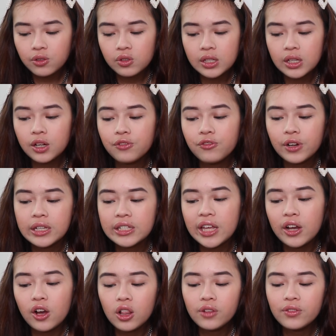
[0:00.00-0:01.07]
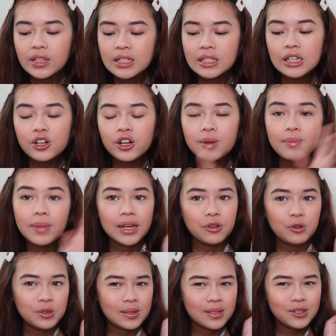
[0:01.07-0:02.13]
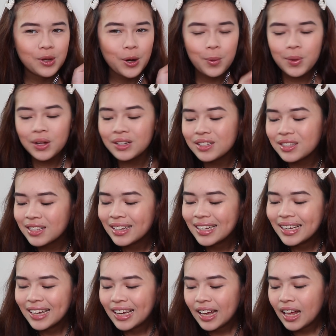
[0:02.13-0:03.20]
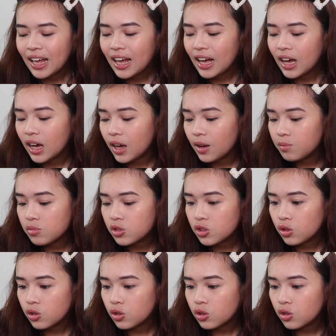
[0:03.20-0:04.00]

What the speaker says: So Secret Free is like all of the secret menus in Starbucks.